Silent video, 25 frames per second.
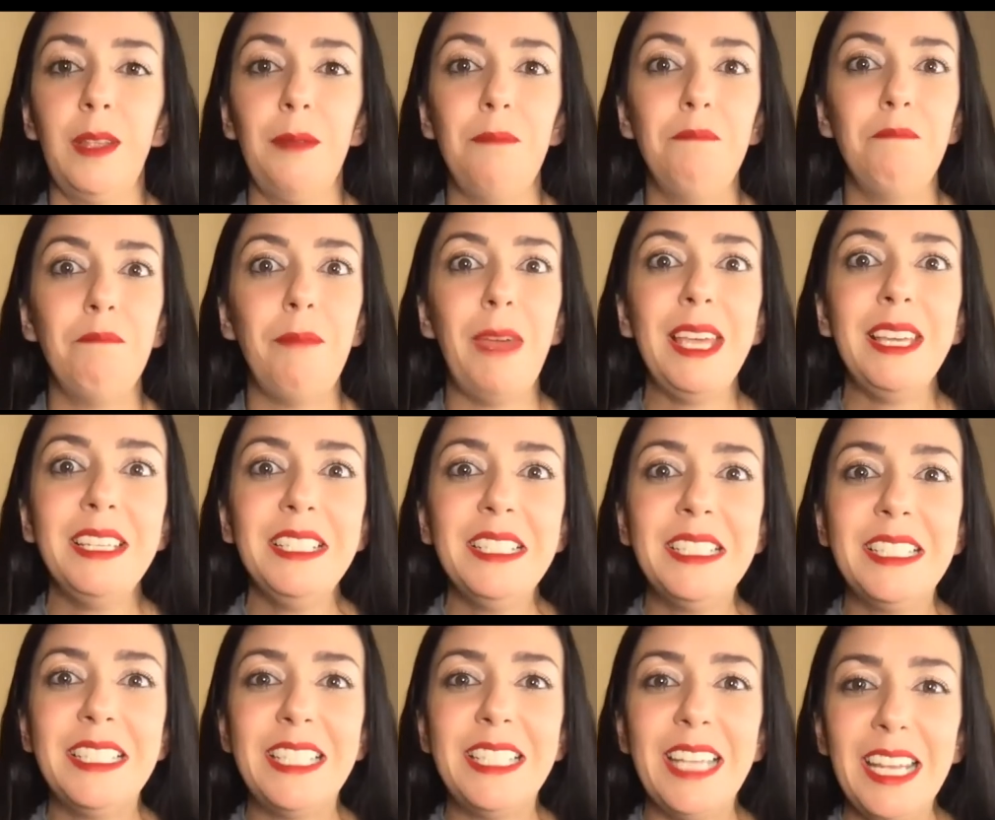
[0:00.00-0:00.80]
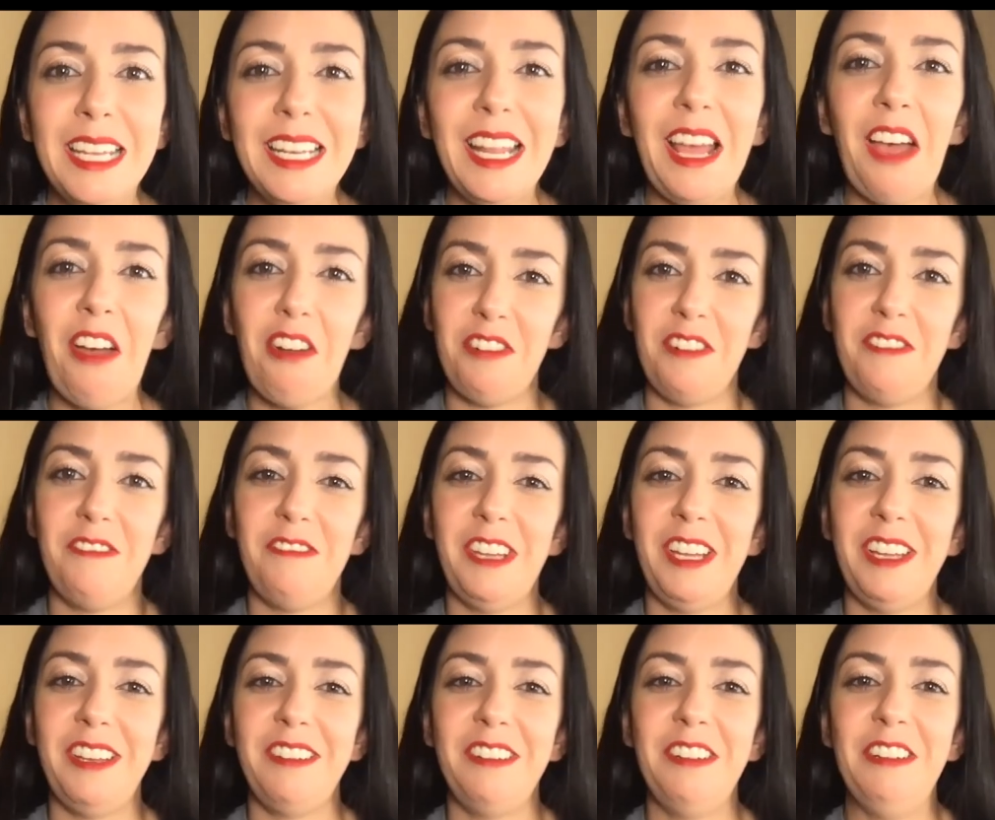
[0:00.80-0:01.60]
Make a date out of
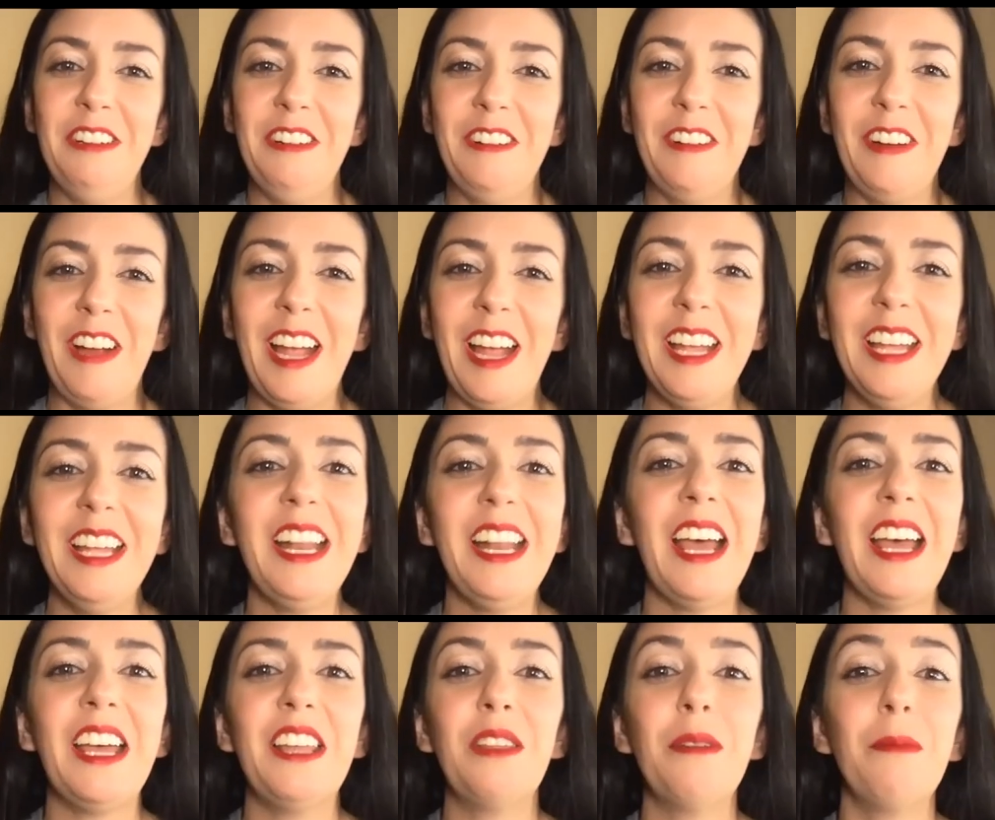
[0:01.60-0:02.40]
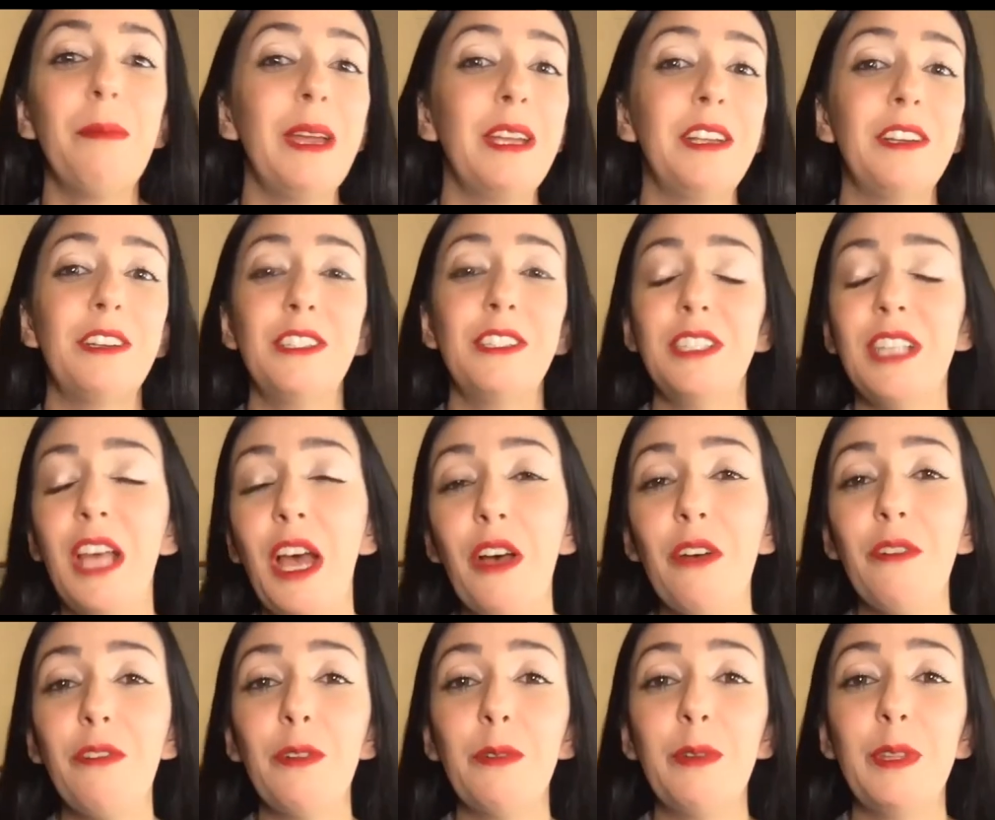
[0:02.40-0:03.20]
it, right? Either by
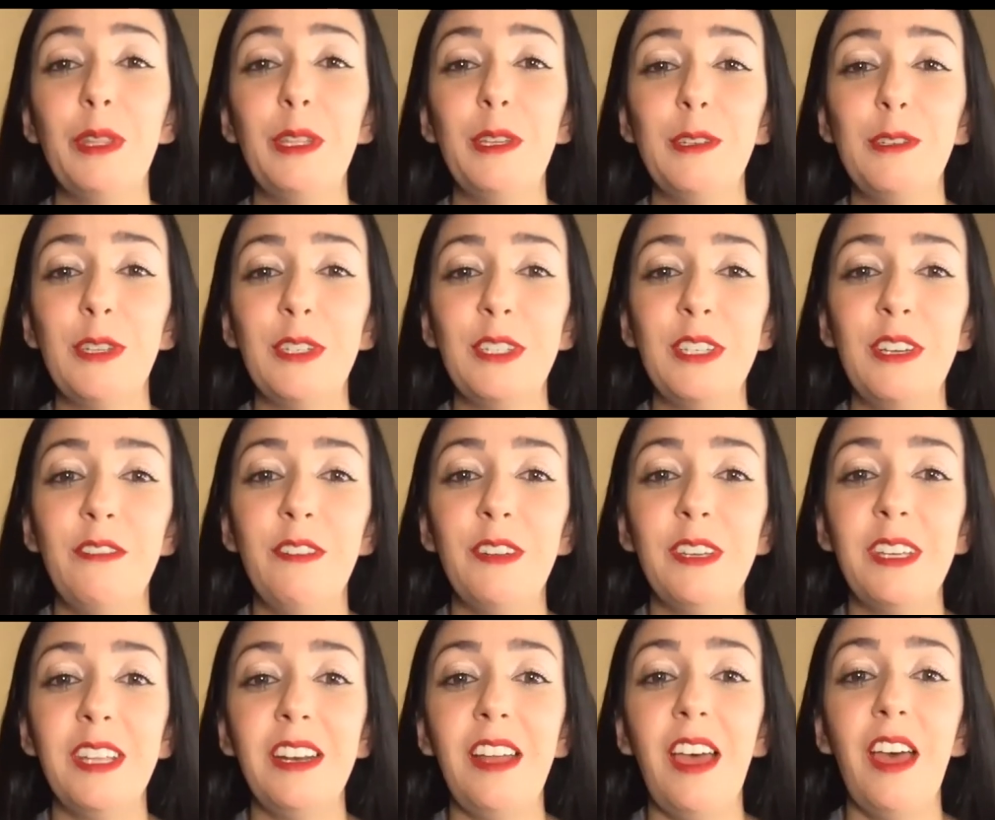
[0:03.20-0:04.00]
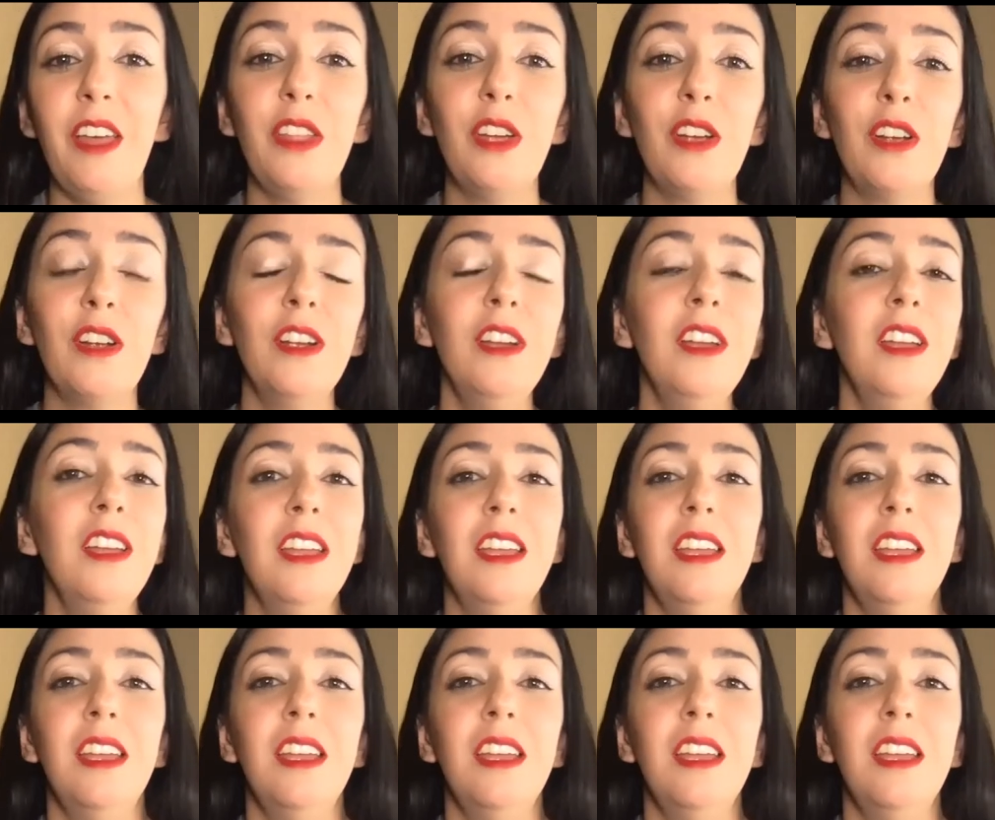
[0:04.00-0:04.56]
yourself or with your significant other.